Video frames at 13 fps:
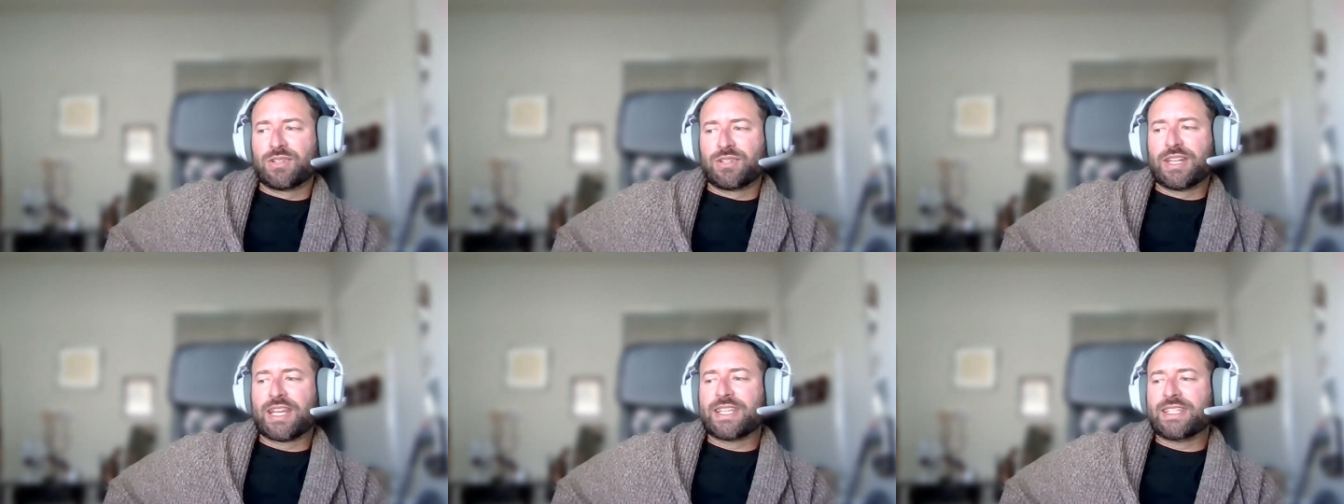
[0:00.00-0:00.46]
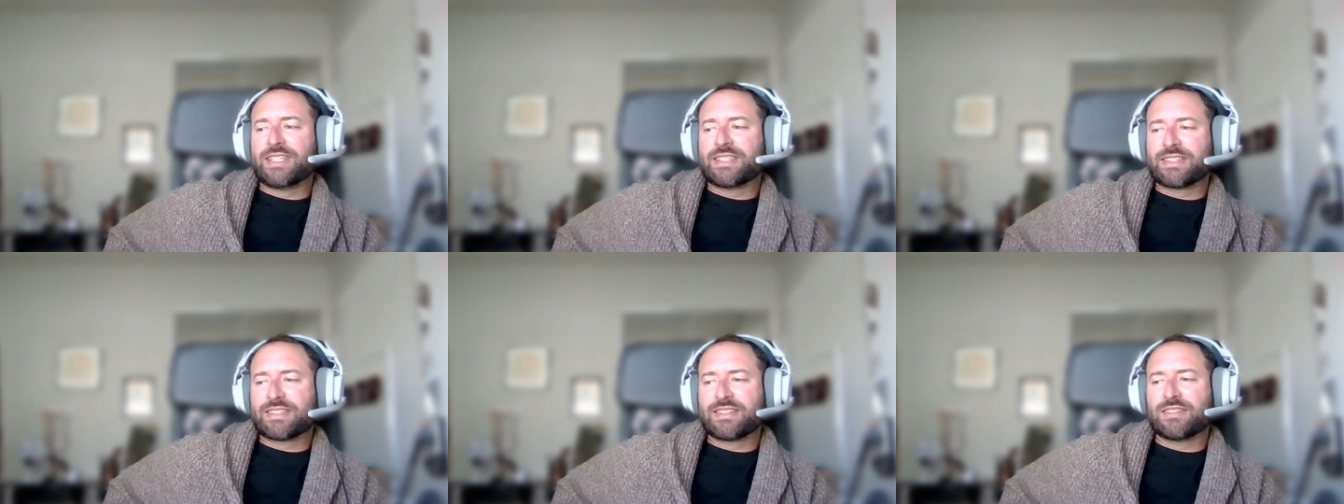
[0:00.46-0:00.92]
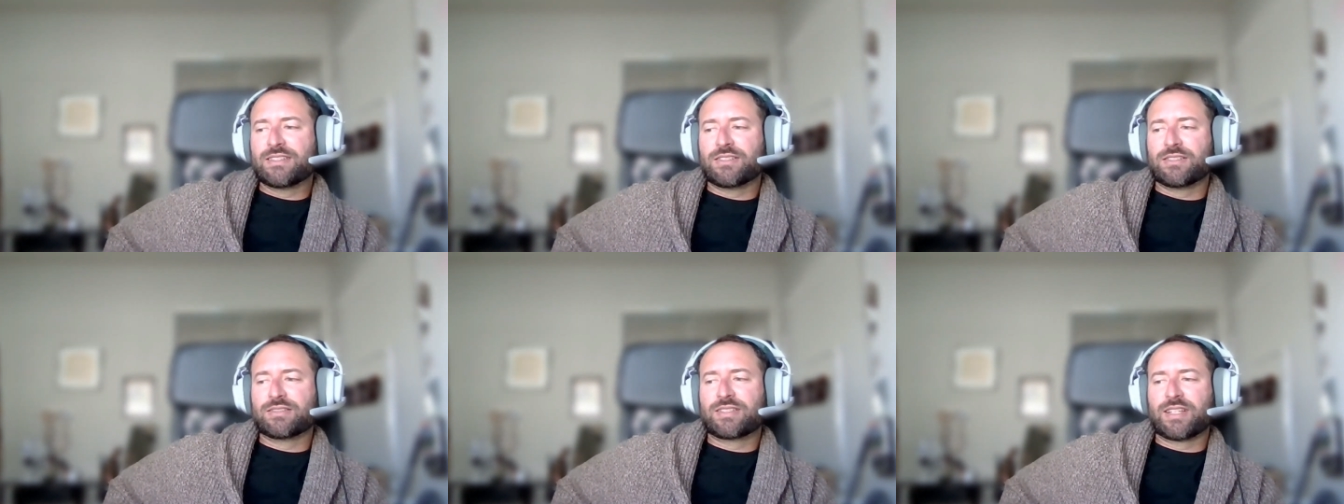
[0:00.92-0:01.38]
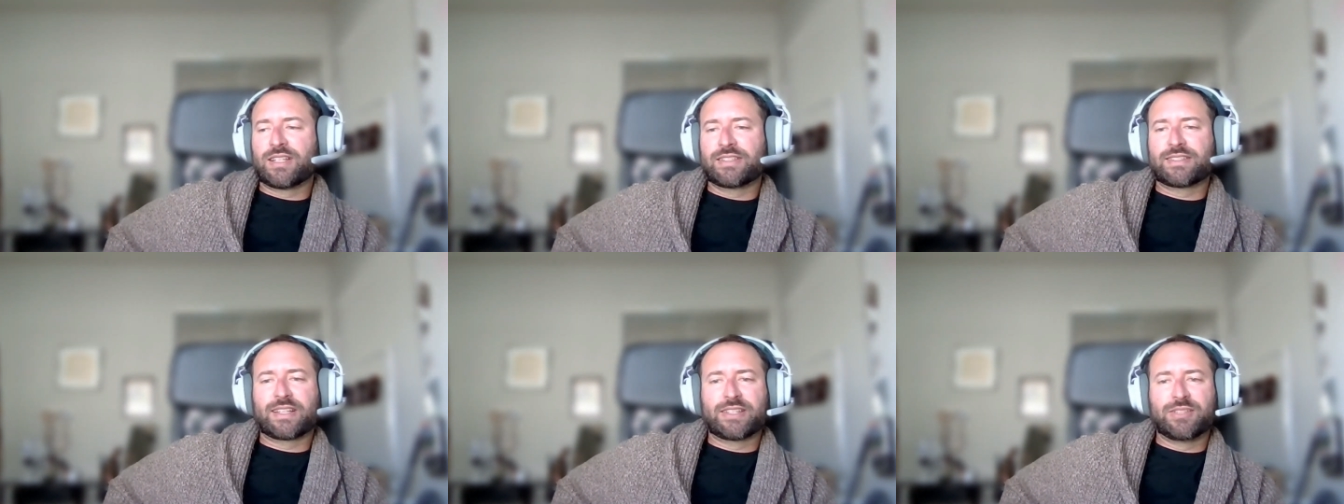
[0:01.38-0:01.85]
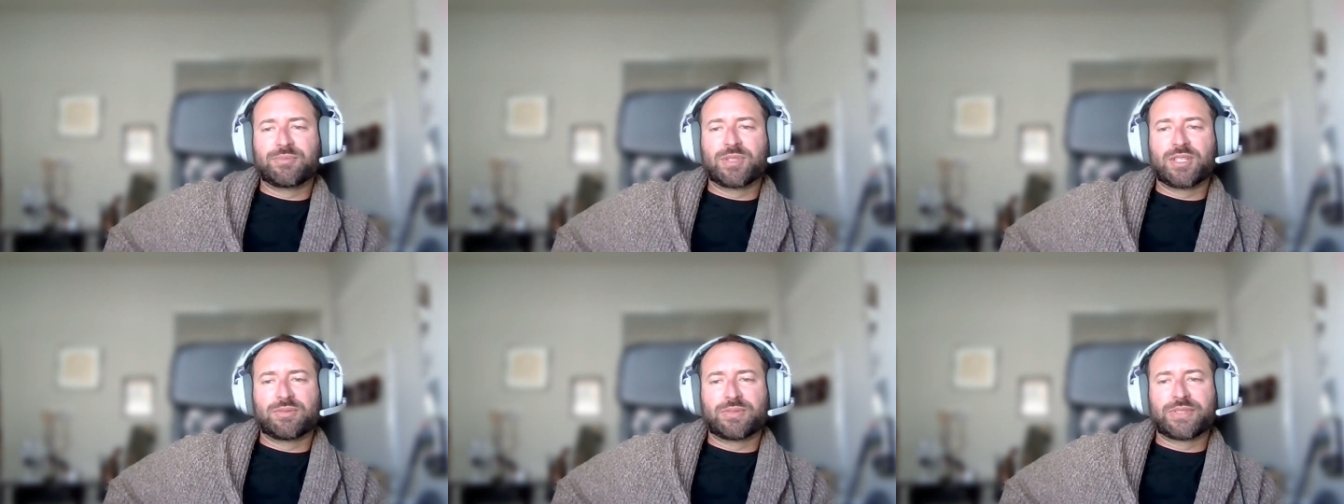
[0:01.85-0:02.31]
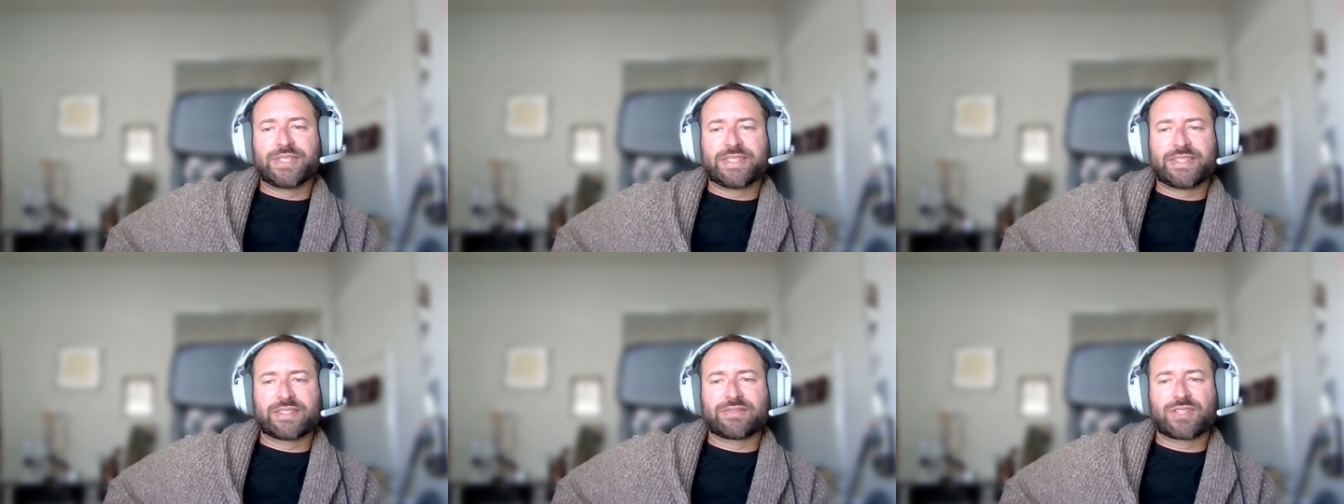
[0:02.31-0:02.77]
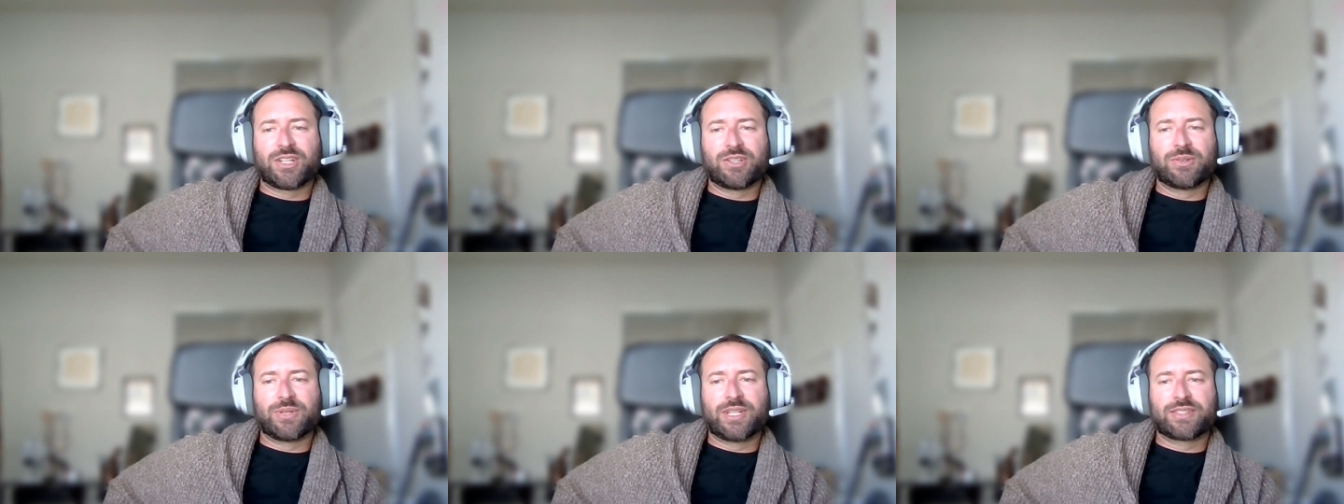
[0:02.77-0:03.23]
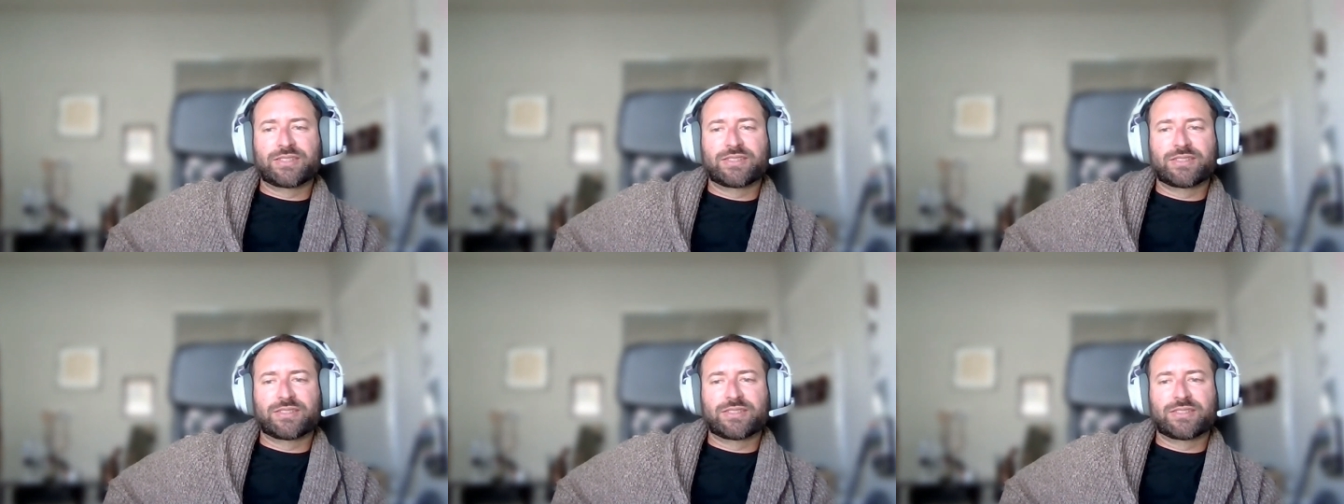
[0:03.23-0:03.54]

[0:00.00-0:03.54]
Nike still does like limited releases of colorways.